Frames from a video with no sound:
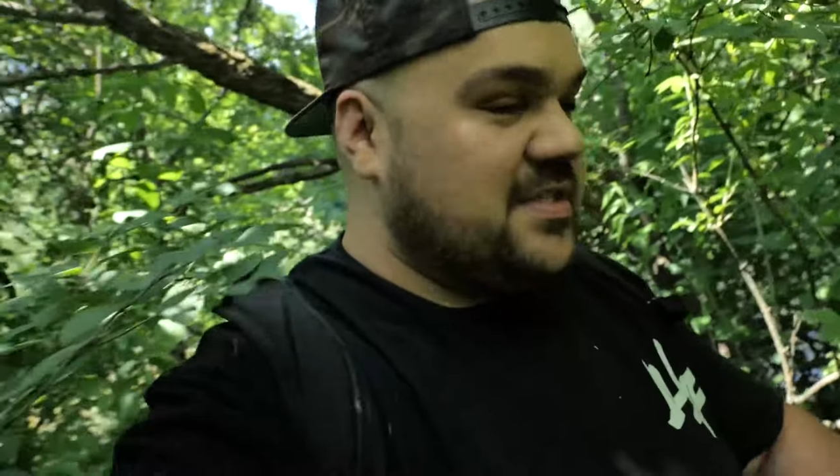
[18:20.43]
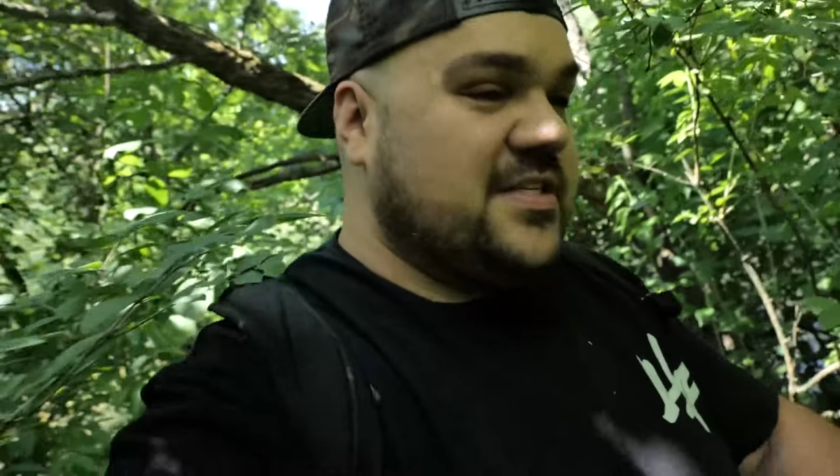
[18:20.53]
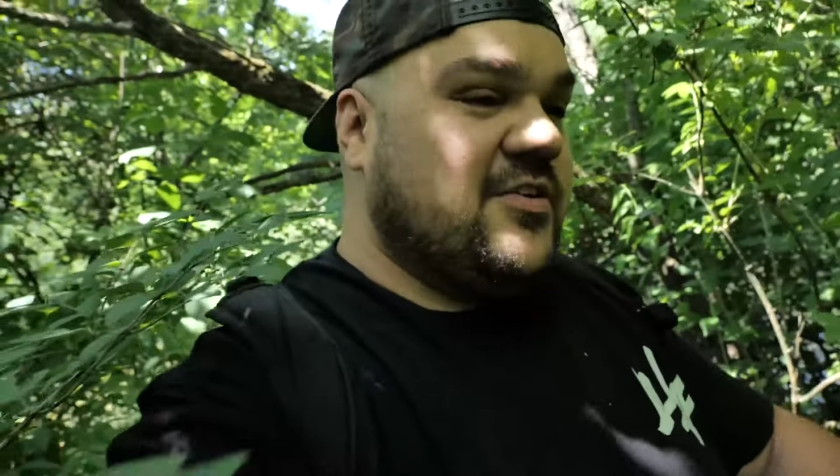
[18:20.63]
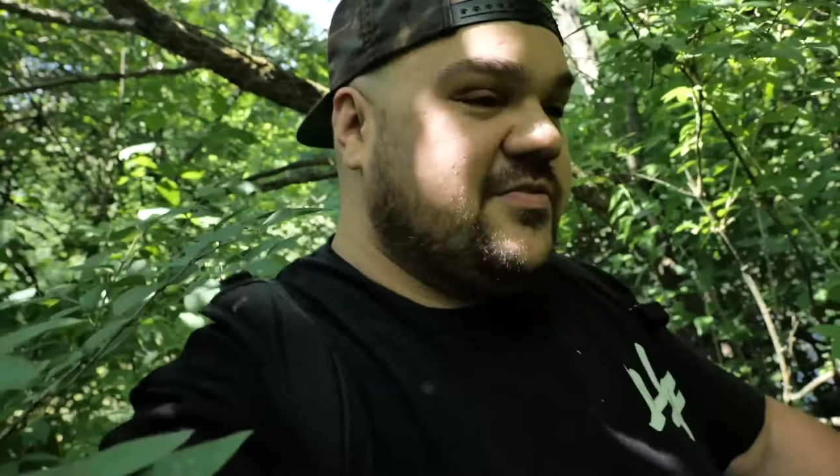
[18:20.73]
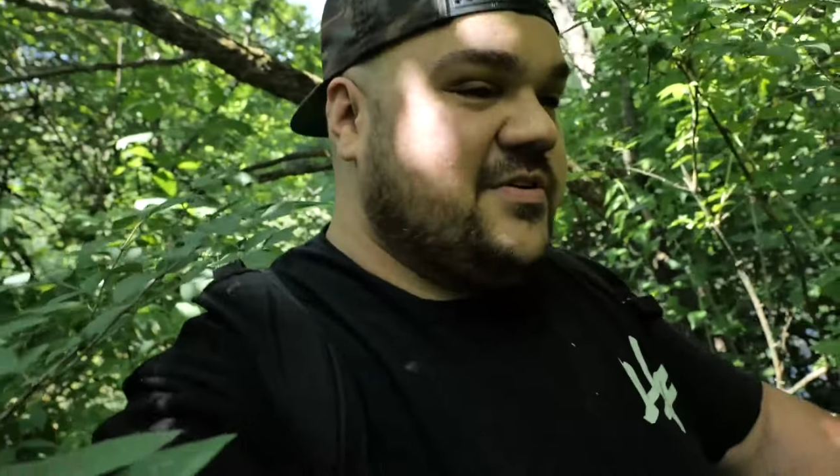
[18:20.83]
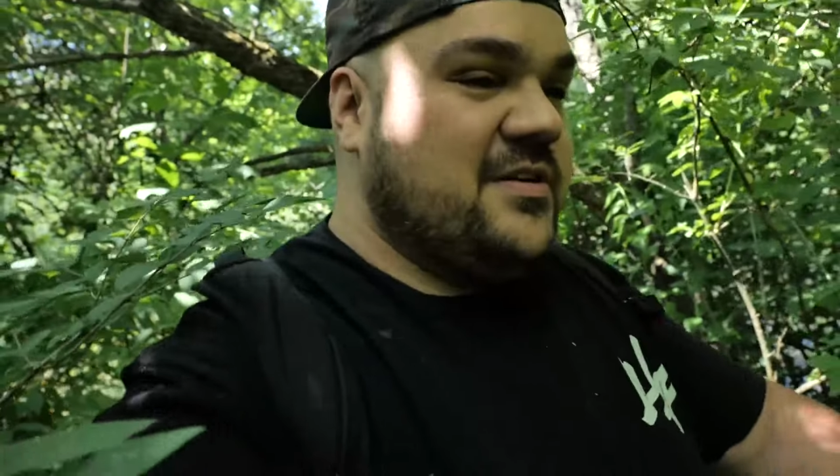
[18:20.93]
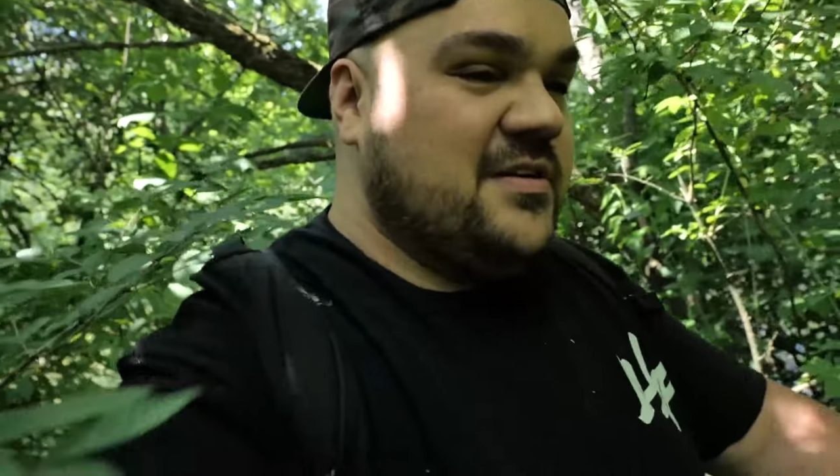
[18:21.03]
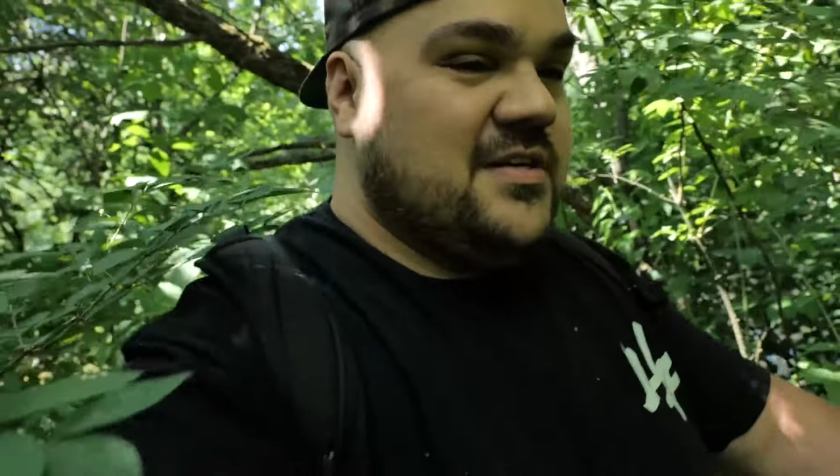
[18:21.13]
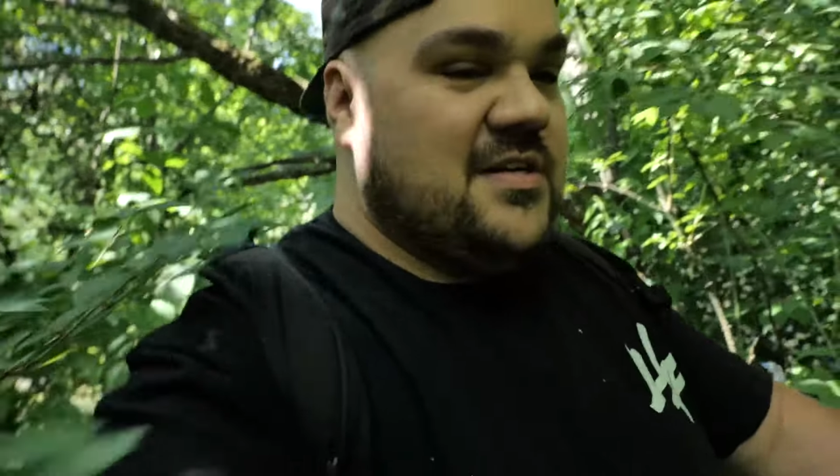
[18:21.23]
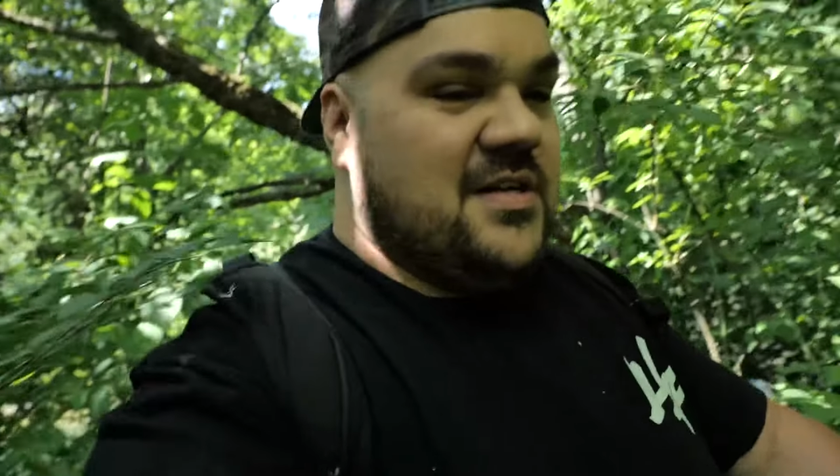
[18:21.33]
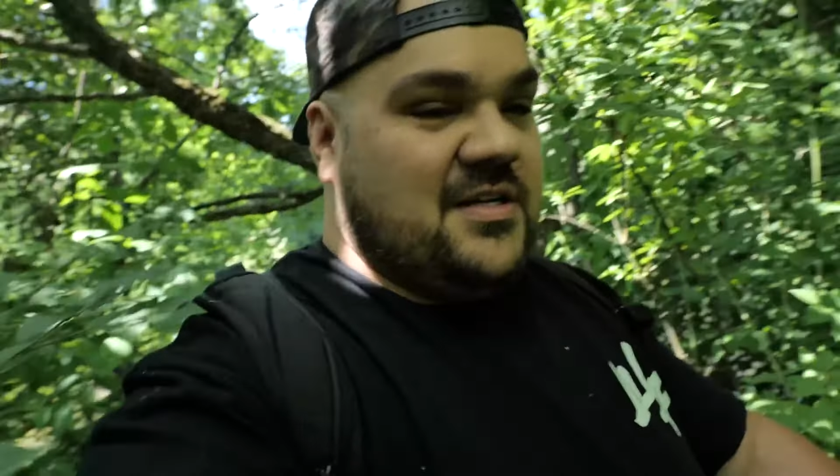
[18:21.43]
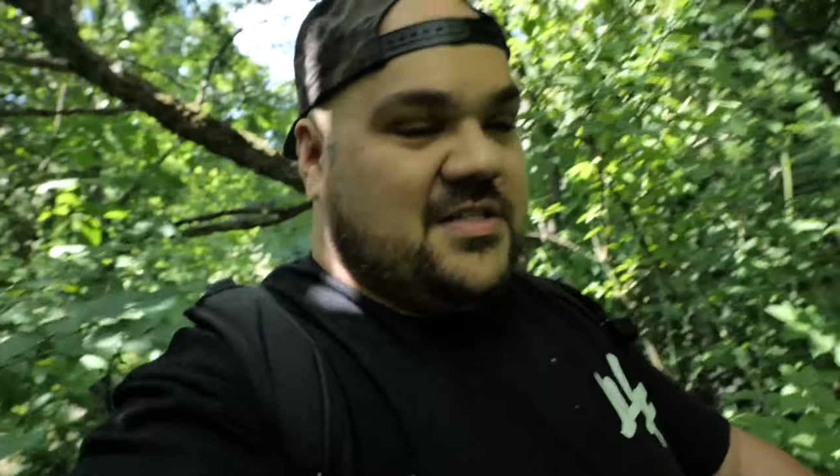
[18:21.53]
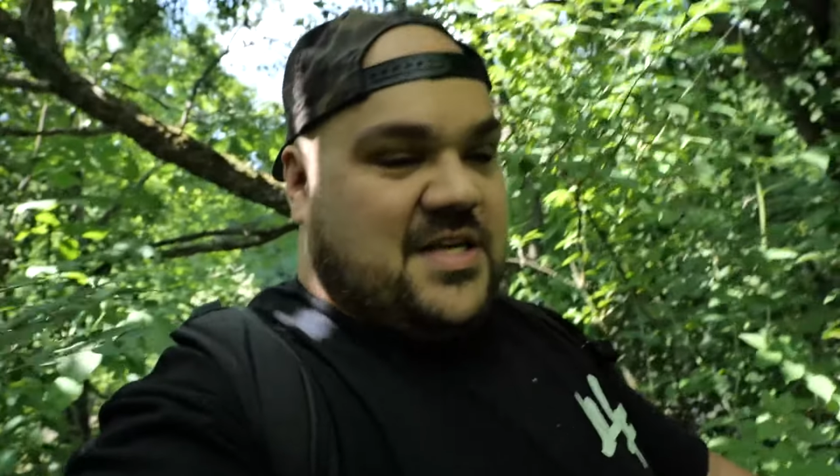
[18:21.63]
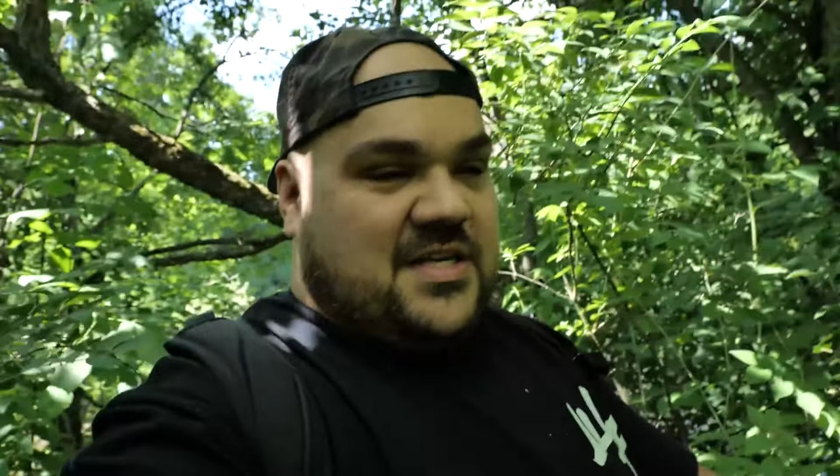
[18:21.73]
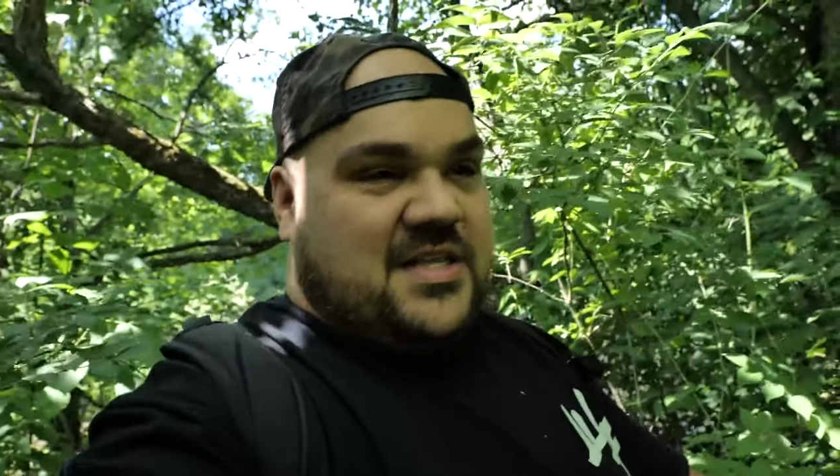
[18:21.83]
of silver. I'll
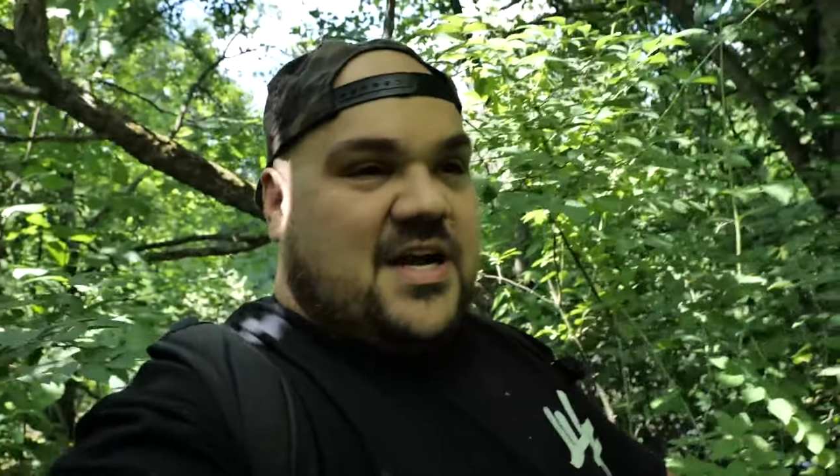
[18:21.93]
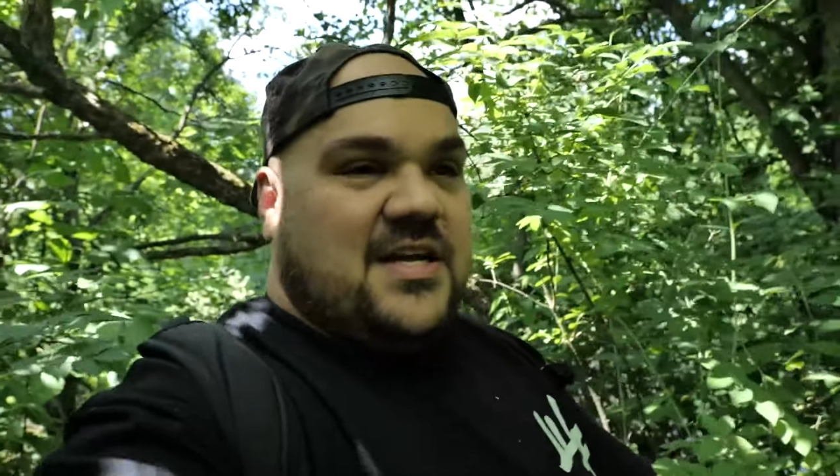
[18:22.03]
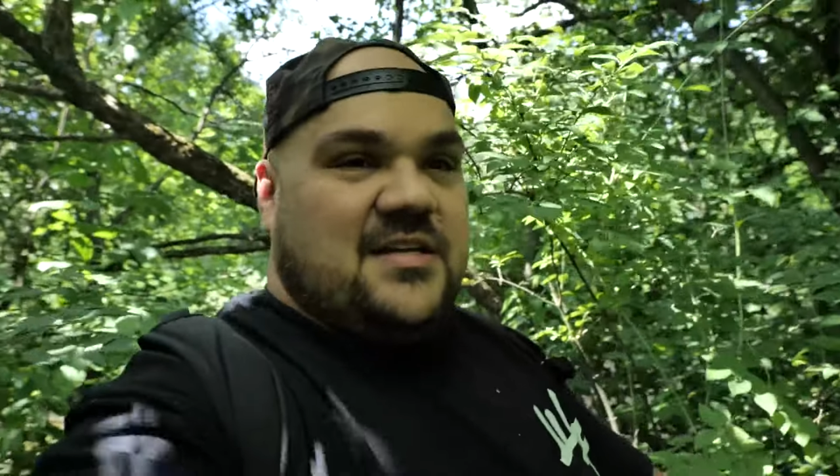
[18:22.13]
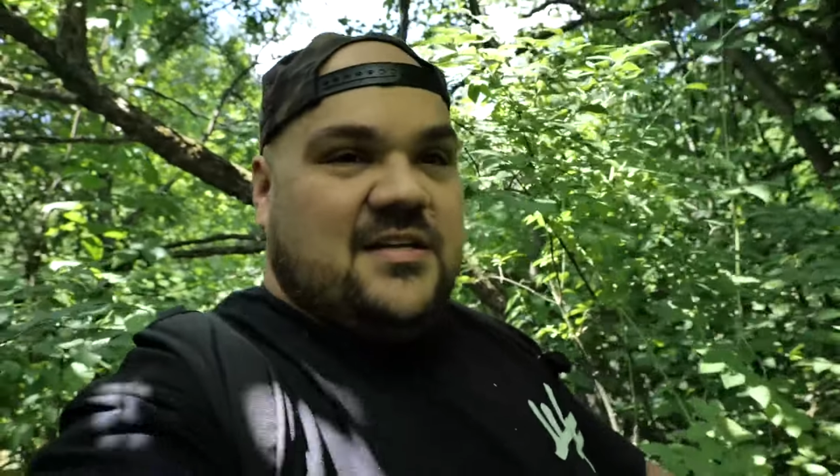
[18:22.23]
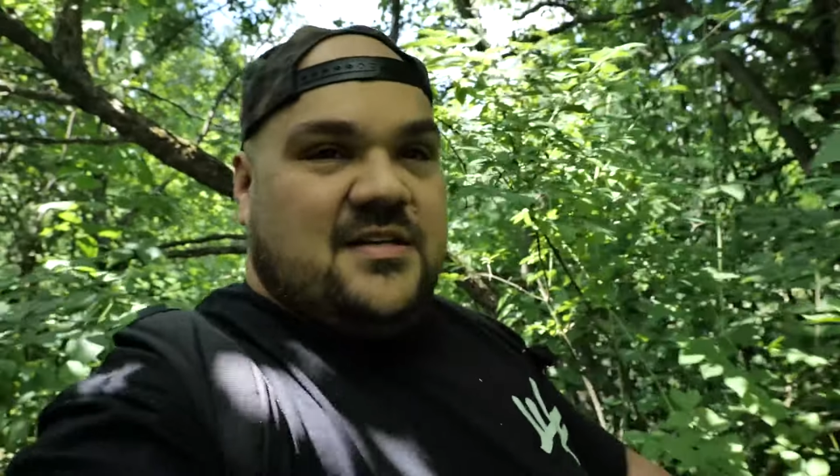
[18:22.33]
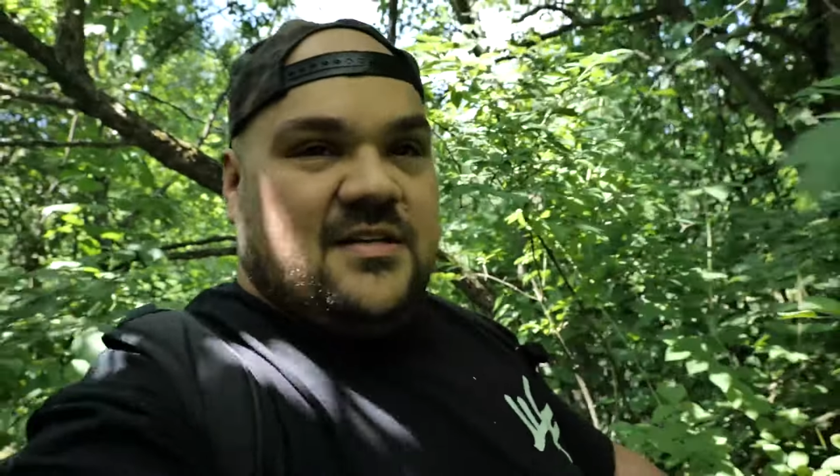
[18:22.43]
take that.